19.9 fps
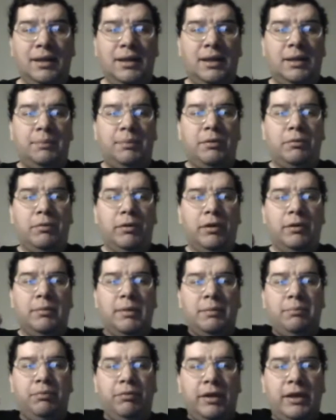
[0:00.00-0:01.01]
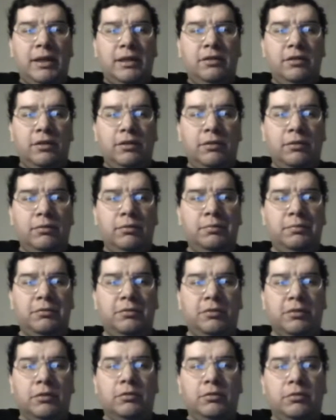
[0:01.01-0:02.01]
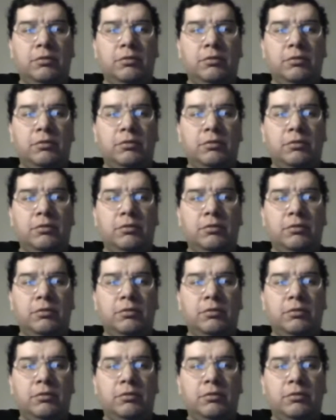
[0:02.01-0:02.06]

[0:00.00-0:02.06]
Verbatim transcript: Yep, I'm wearing my brand new Joe